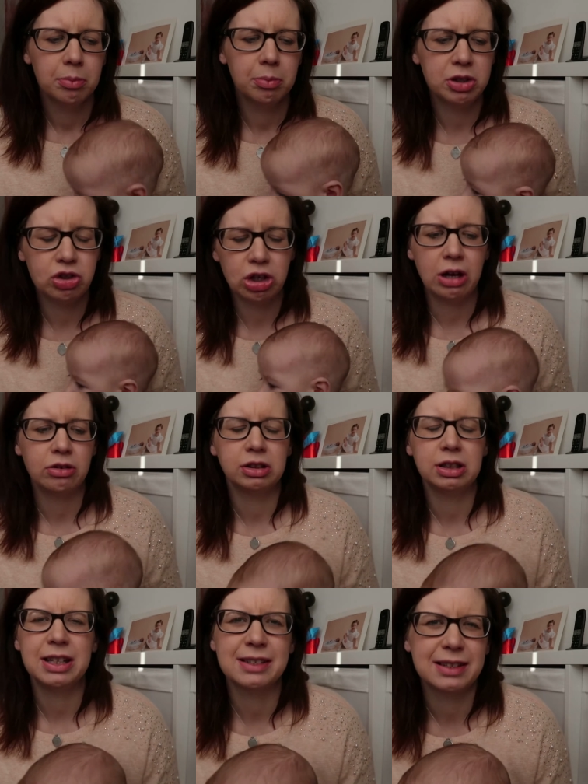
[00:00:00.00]
but
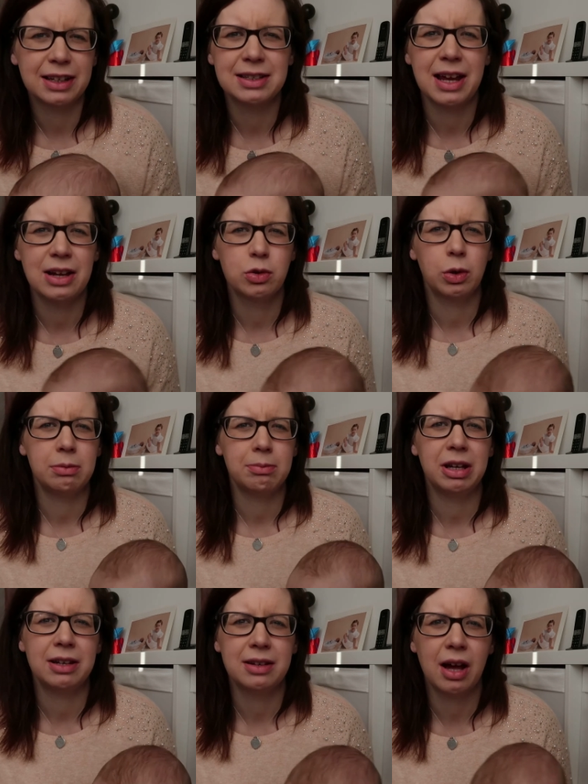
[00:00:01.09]
generally it's like 10-20
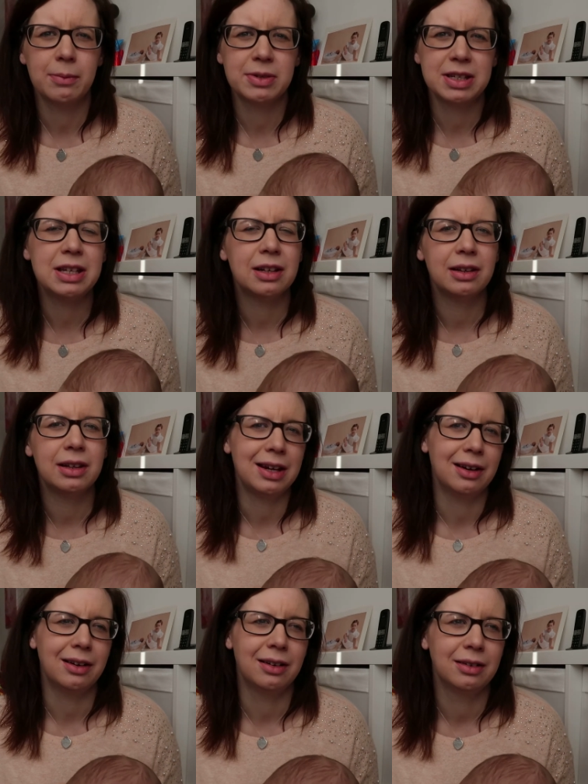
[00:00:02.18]
minute naps here and
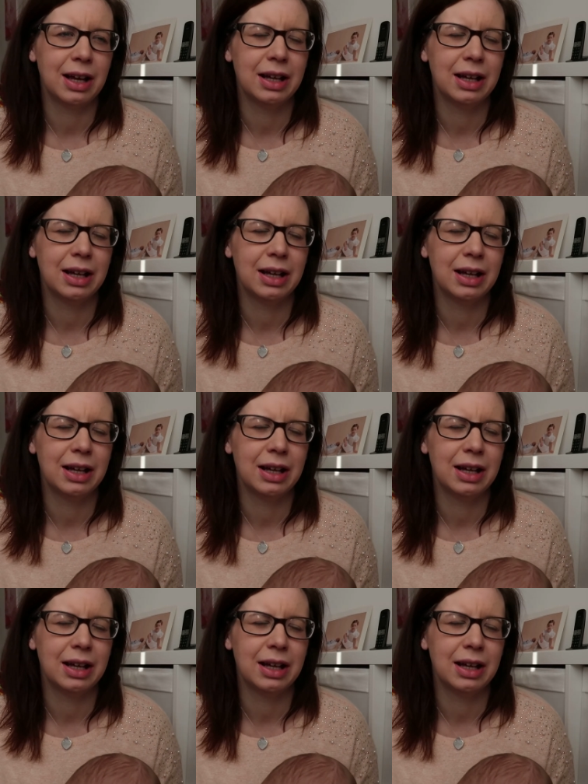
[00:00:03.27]
there.